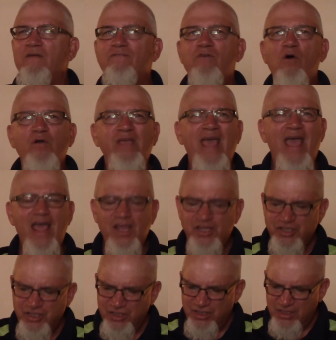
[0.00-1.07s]

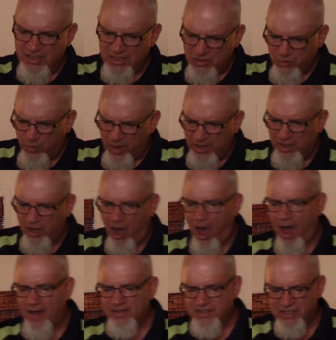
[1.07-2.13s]
Vocation is when
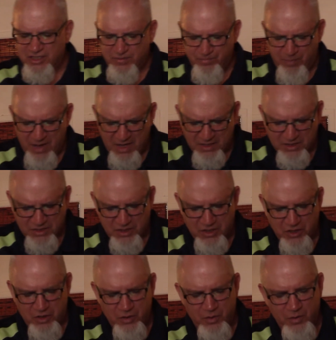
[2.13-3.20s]
God speaks to
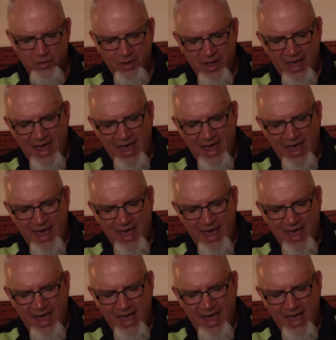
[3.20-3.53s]
you